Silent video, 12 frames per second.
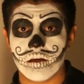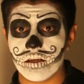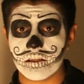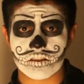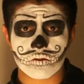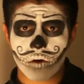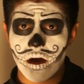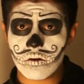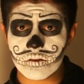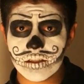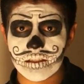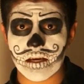It is
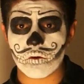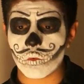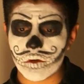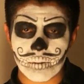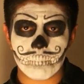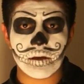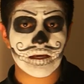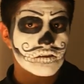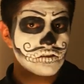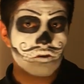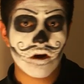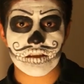rounded and with a
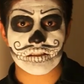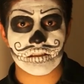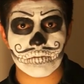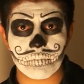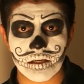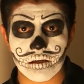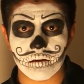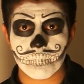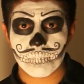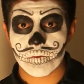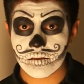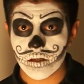big cross in the middle.
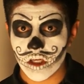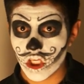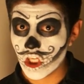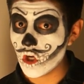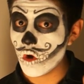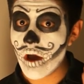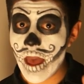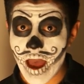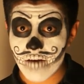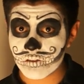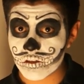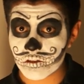You
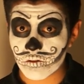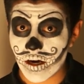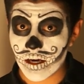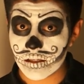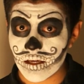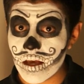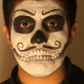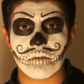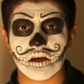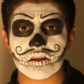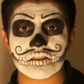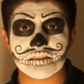have to try it,
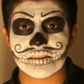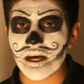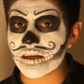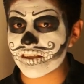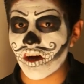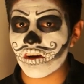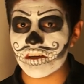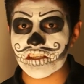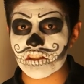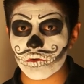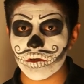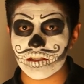because not only
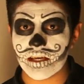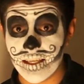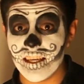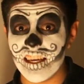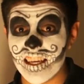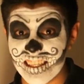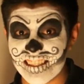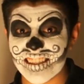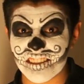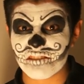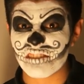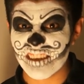is sweet, it
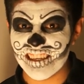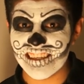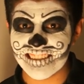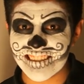is really